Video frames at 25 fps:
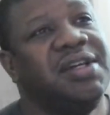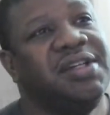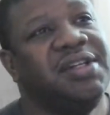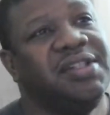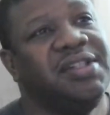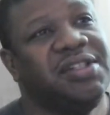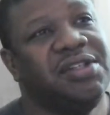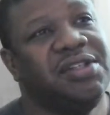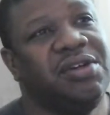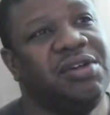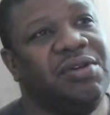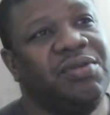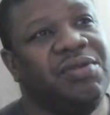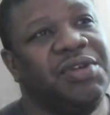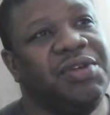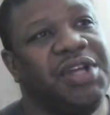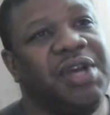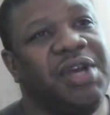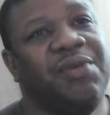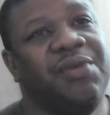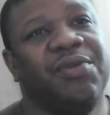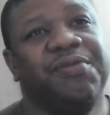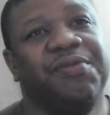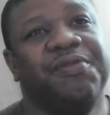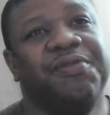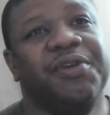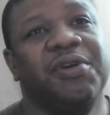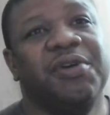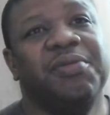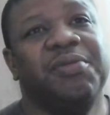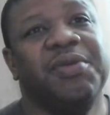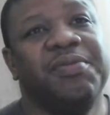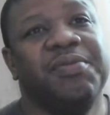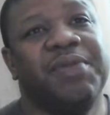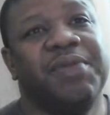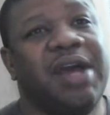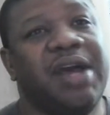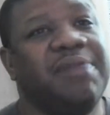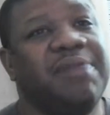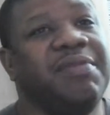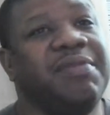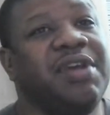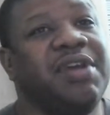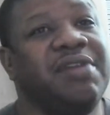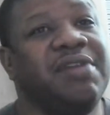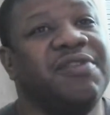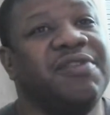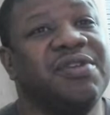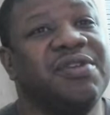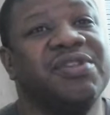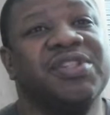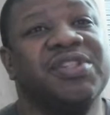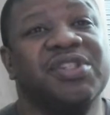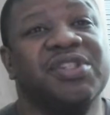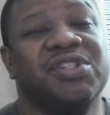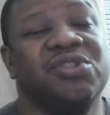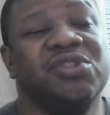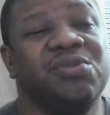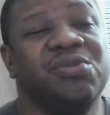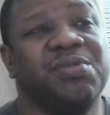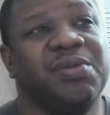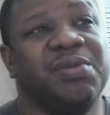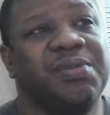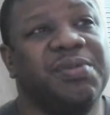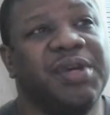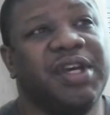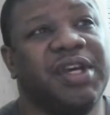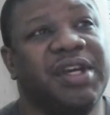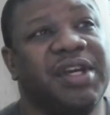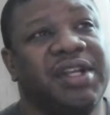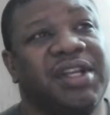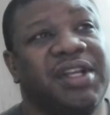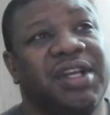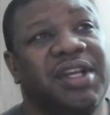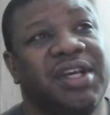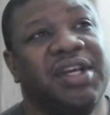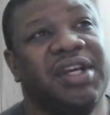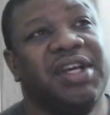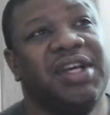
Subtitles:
So when they were filming Batman versus Superman,